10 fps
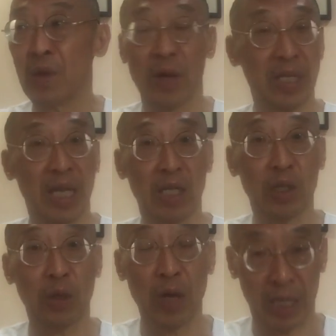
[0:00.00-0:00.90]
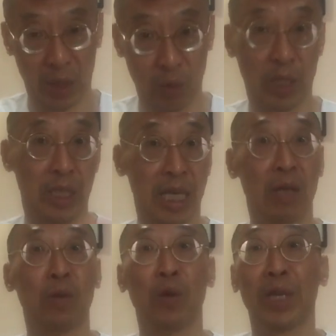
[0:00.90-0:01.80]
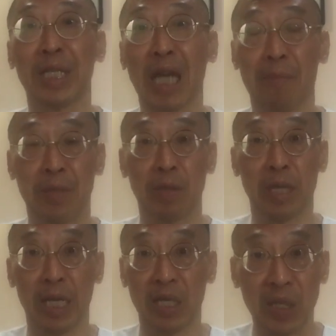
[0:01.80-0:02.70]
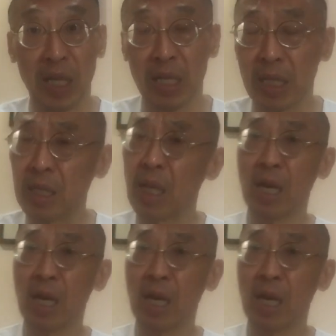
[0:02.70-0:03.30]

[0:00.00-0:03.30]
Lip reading: Residential Trust, which is now known as Capitaland Ascendas.